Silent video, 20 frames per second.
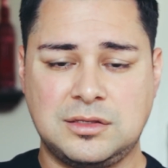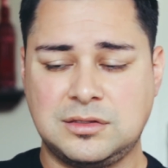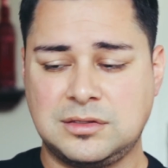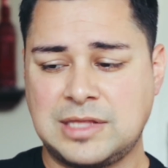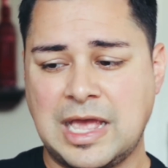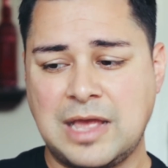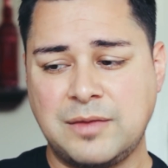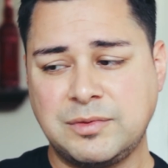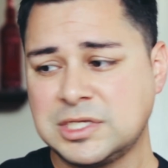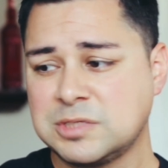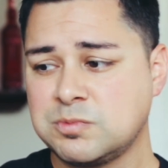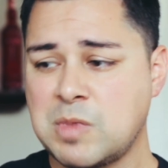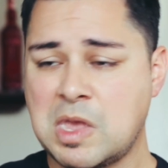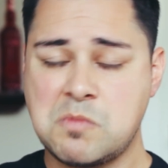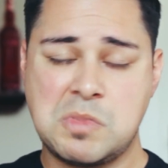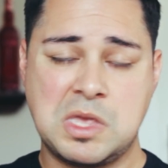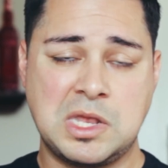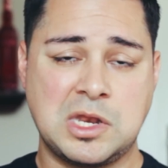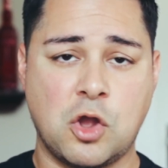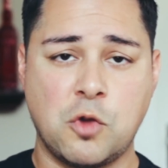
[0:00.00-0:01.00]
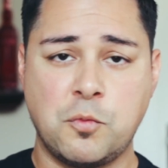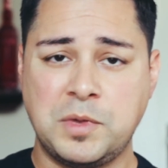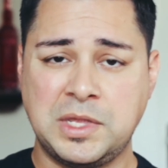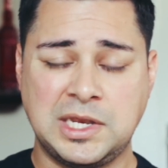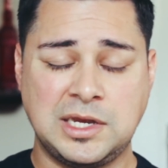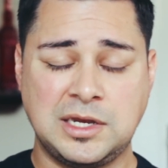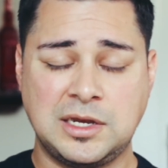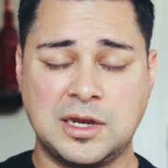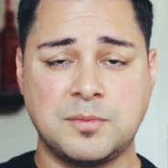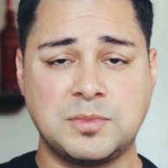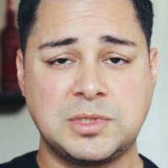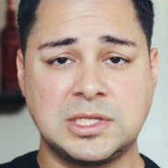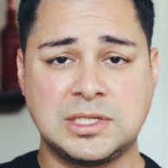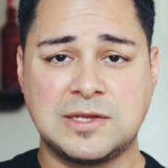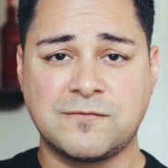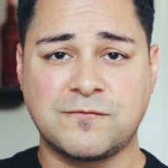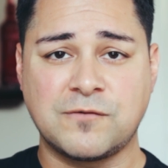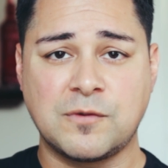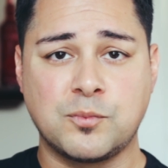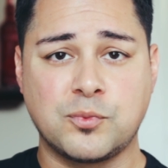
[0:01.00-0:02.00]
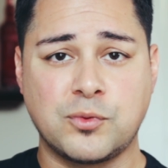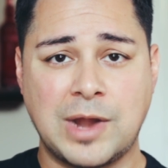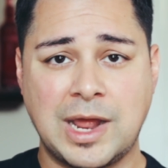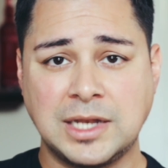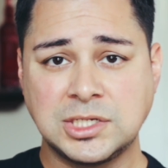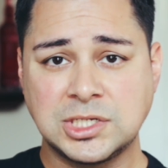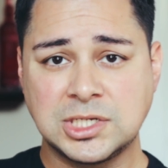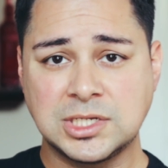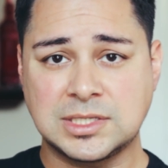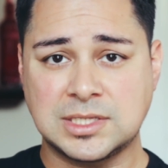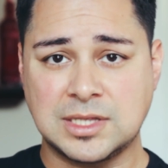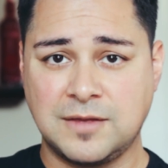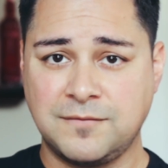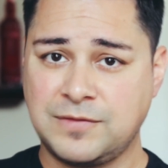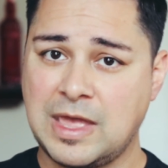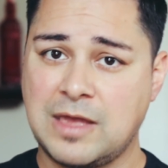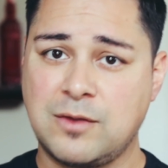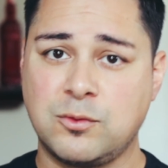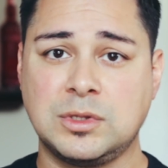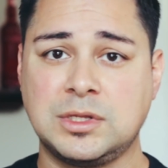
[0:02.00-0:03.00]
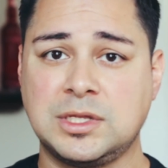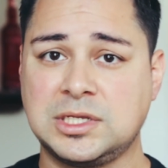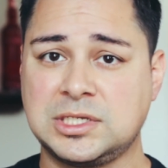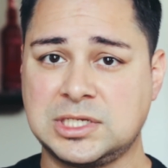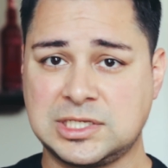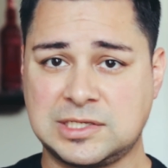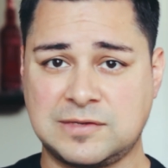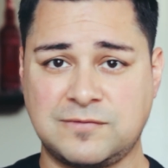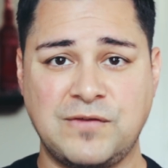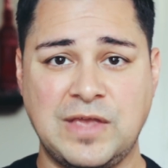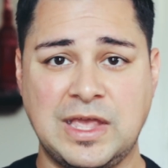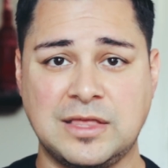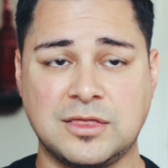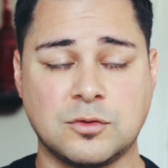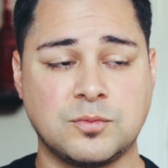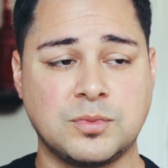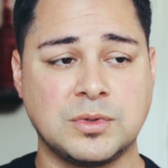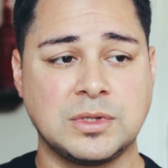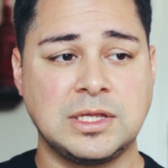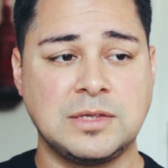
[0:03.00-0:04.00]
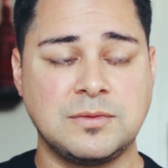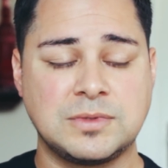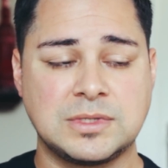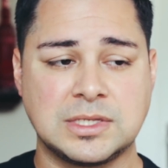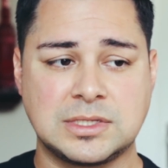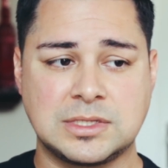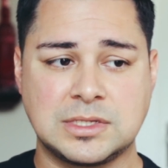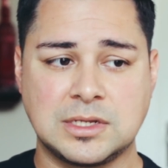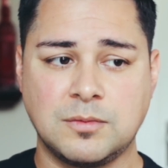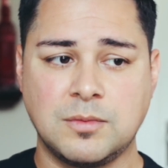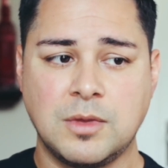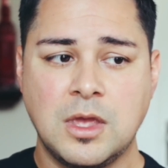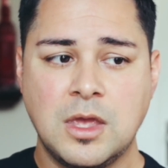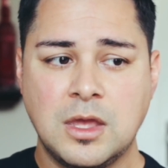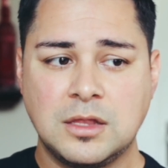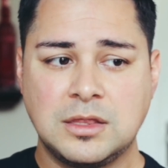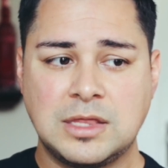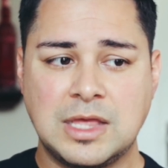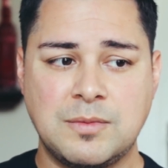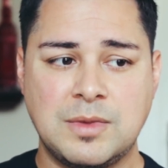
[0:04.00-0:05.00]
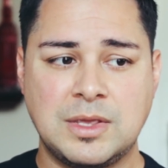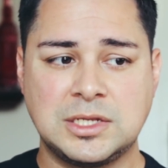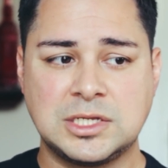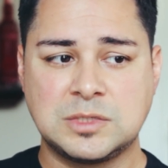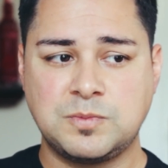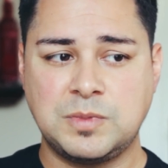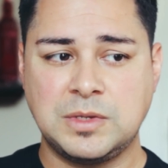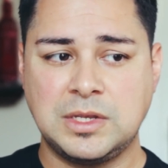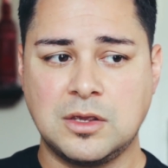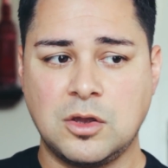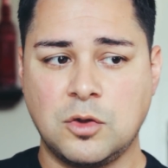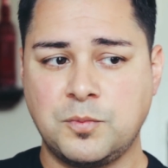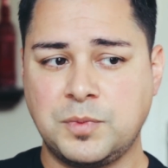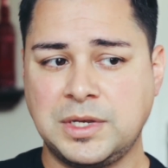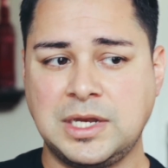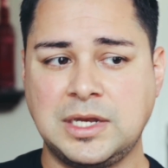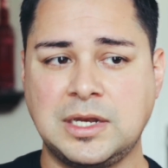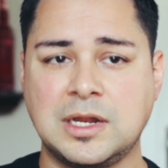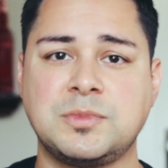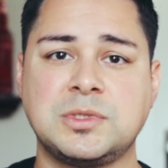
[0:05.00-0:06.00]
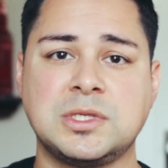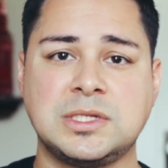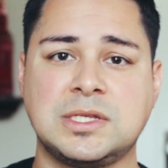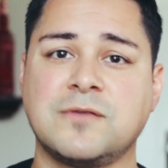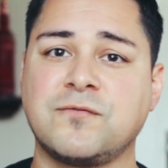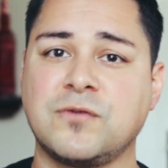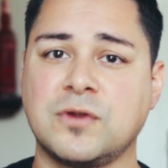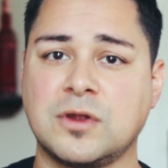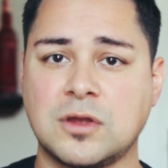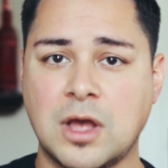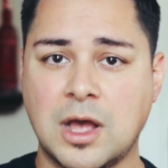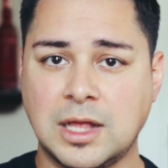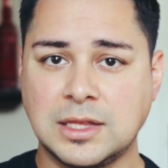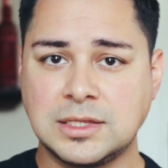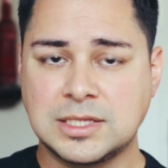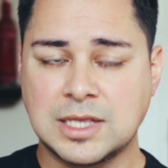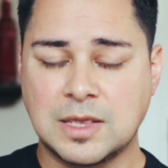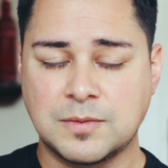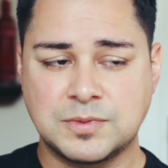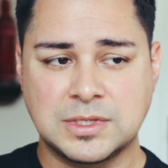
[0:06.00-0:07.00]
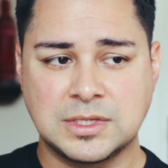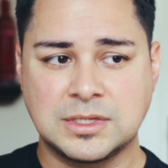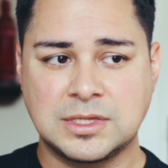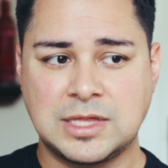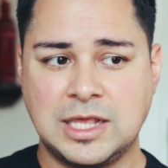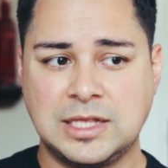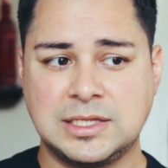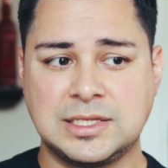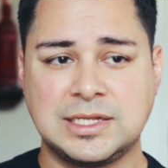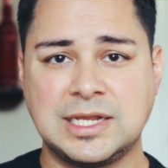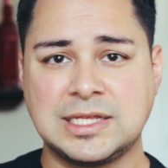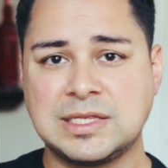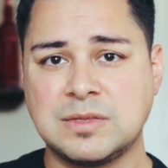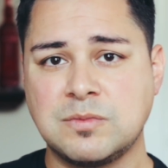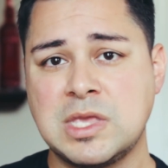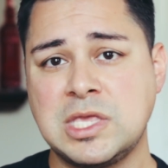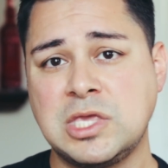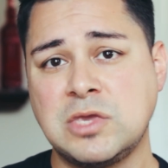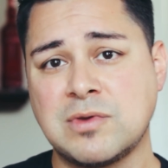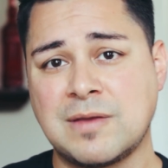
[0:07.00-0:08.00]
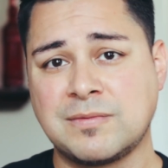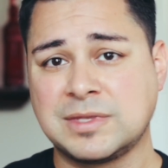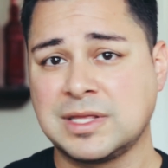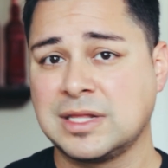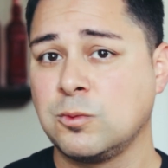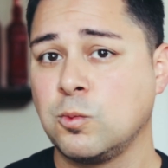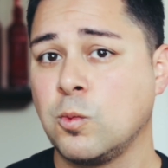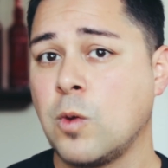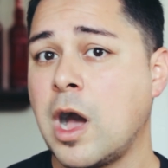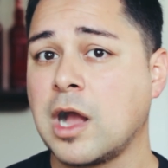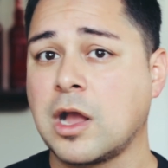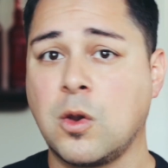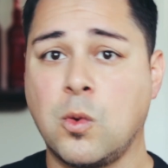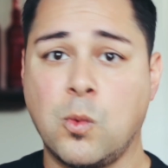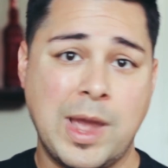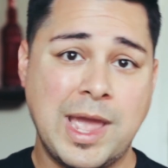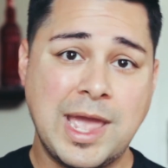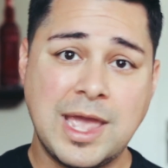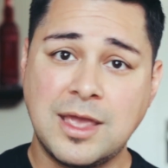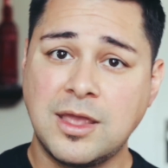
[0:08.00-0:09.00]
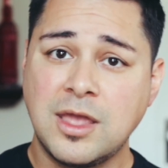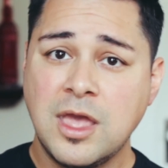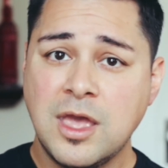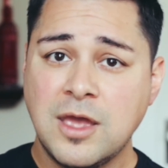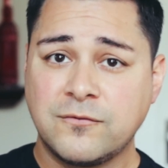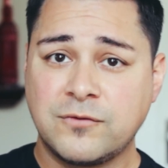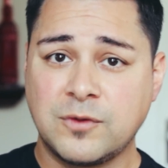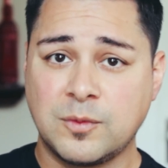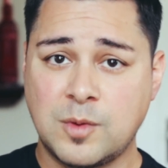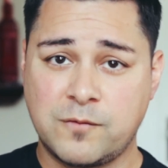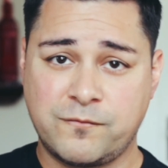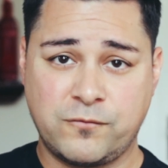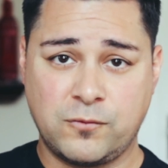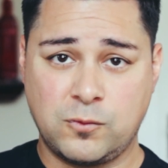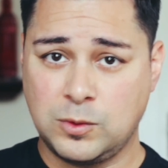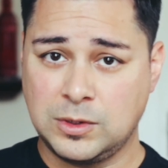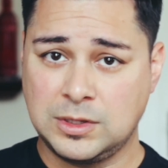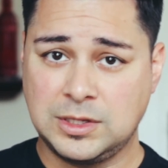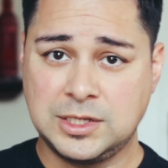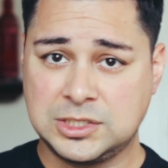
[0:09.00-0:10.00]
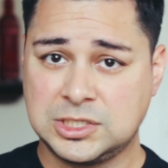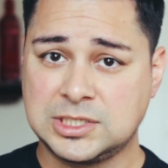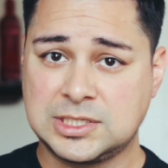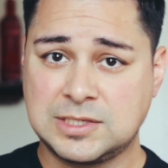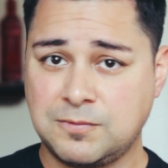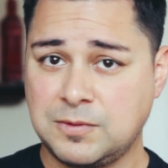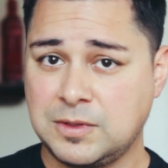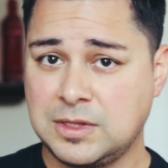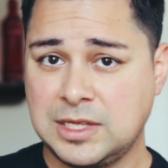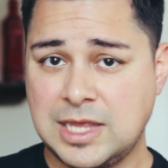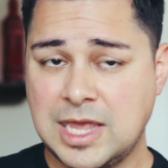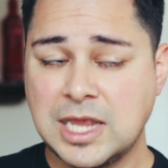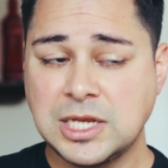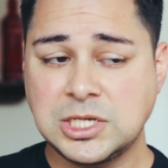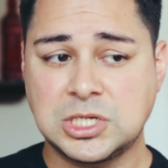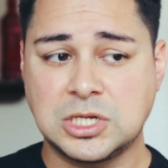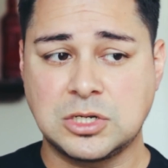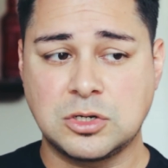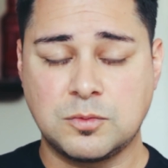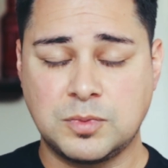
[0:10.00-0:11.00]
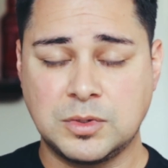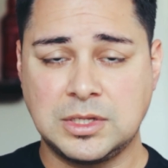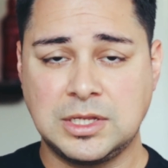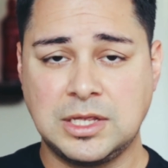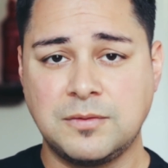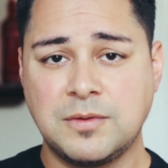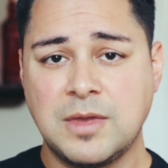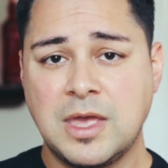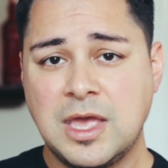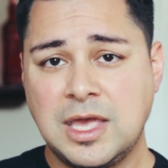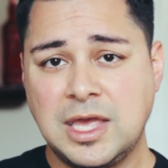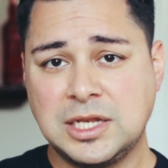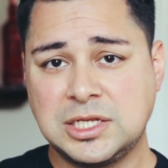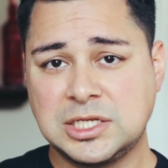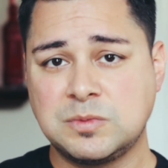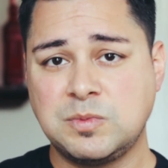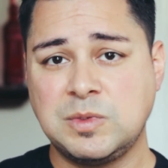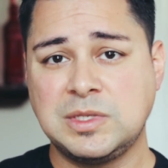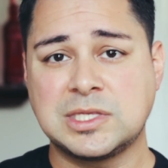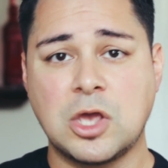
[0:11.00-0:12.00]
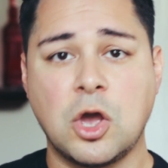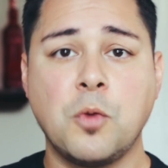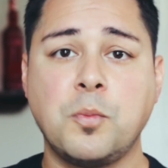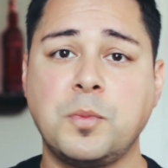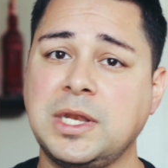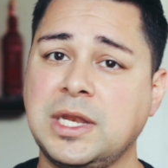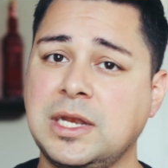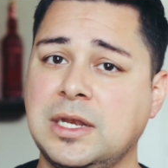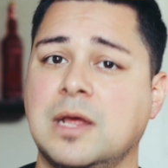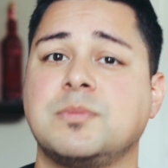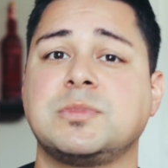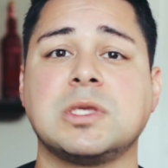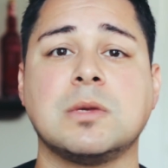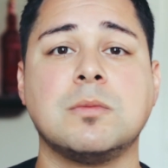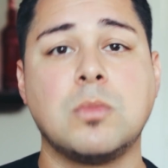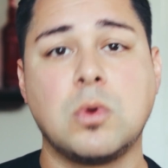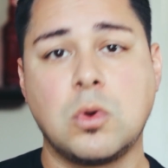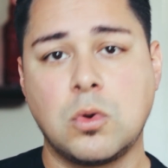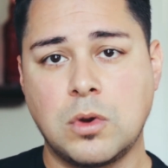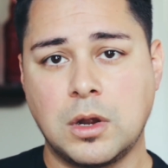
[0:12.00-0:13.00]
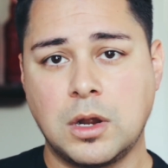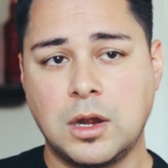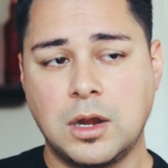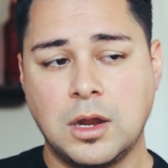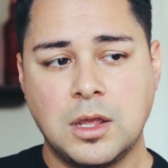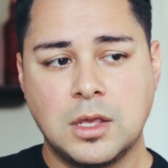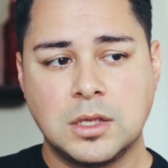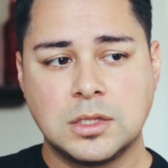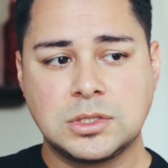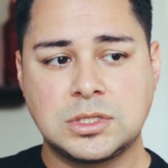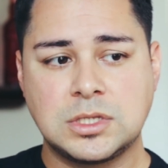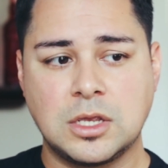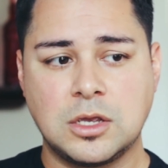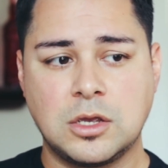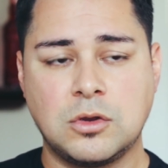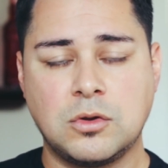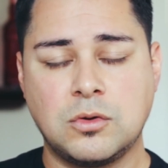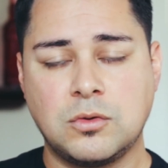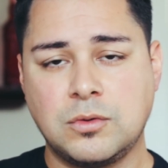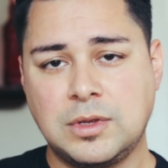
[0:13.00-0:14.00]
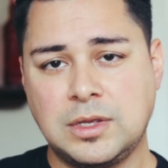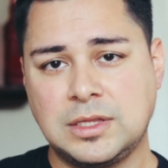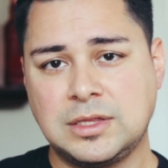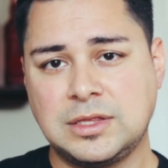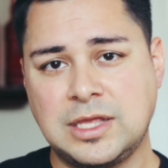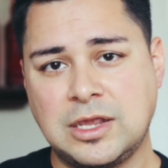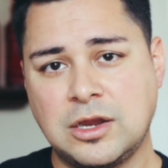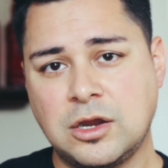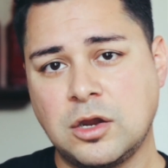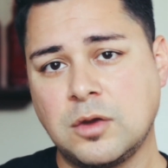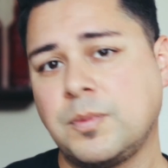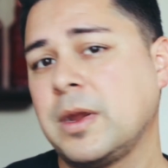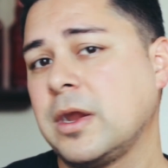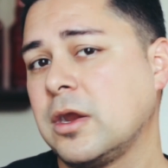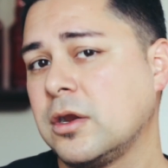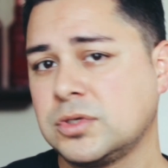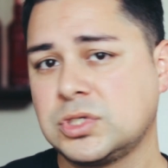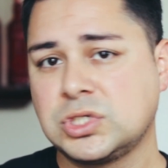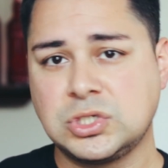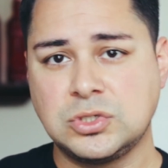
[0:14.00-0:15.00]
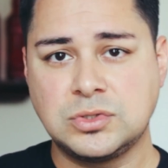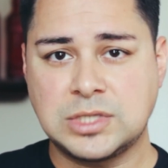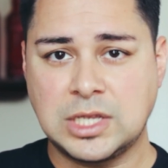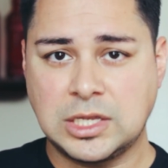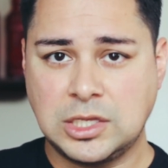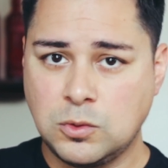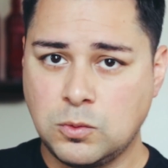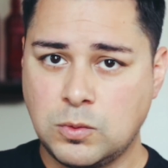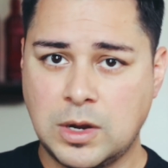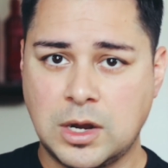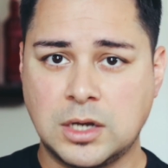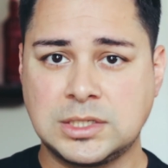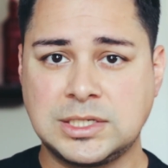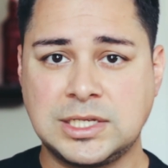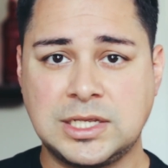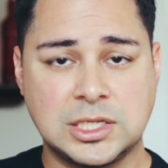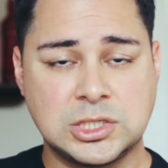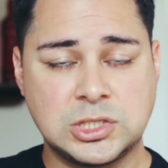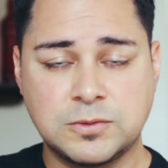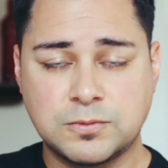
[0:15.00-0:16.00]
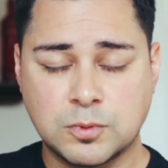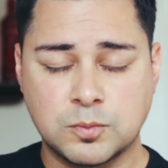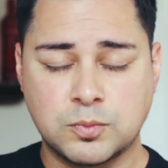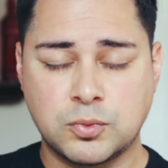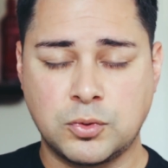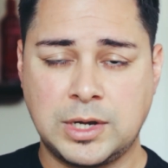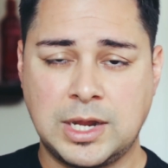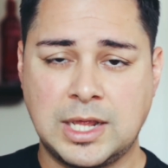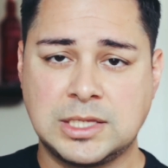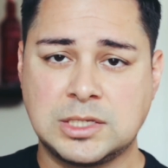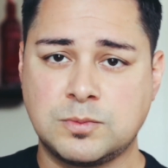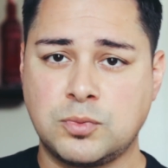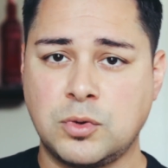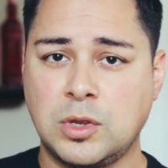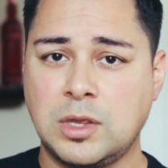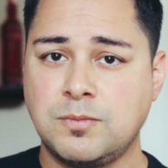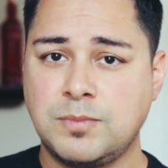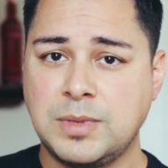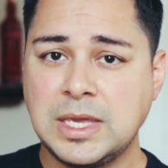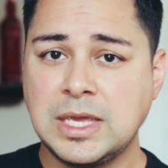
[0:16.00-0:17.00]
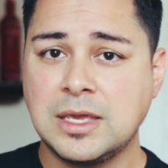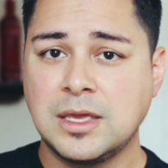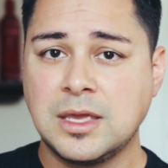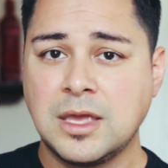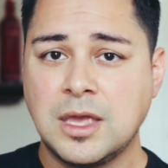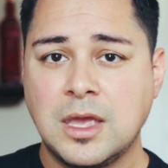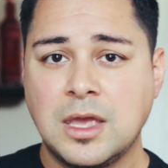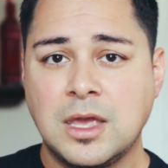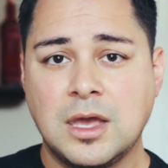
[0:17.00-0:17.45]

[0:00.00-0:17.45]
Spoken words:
that just may mean opening up to different branches of that religious faith or belief system. That may just be opening up to different concepts and things. It doesn't mean you have to walk away from a religious affiliation or belief. It just means opening up to more. So there are a pair of shoes that you wear to get you from point A to point B.